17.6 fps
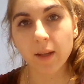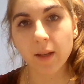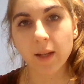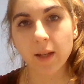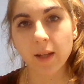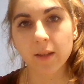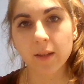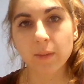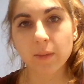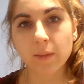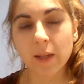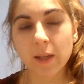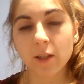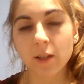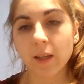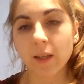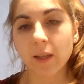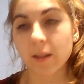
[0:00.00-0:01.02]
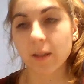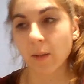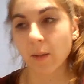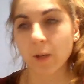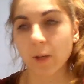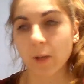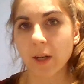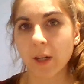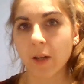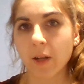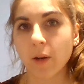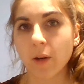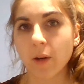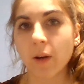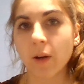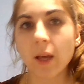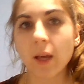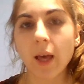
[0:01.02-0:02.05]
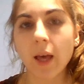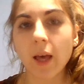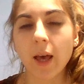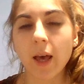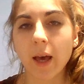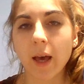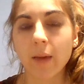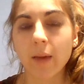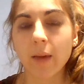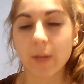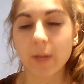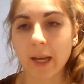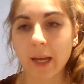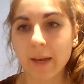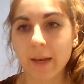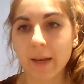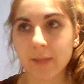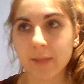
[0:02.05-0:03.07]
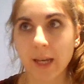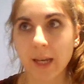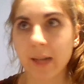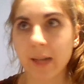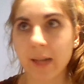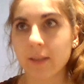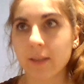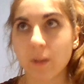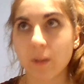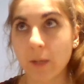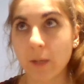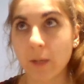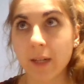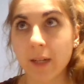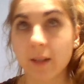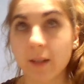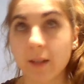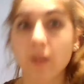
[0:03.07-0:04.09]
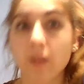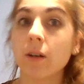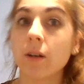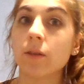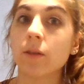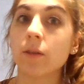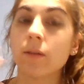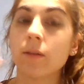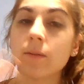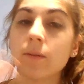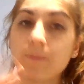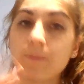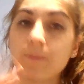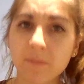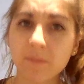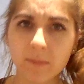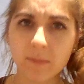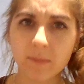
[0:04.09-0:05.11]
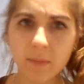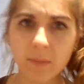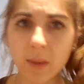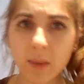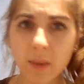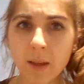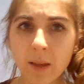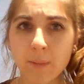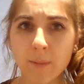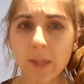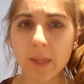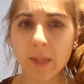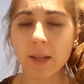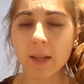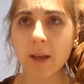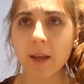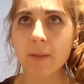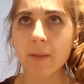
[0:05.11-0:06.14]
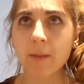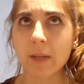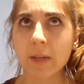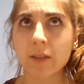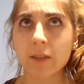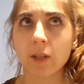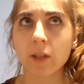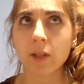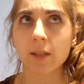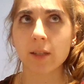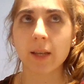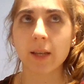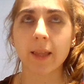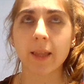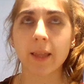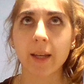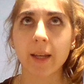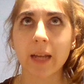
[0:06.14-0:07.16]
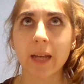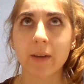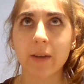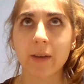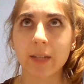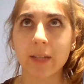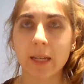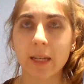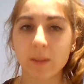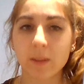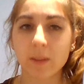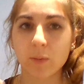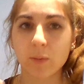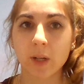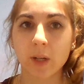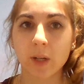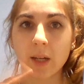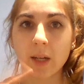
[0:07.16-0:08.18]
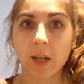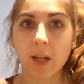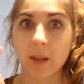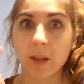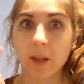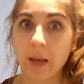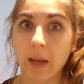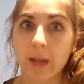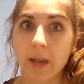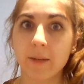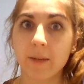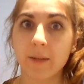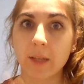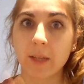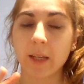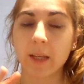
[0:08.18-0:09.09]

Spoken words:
especially somewhere new, I would have to ask the waiter, you know, but a lot of restaurants, I think nowadays, put a lot of the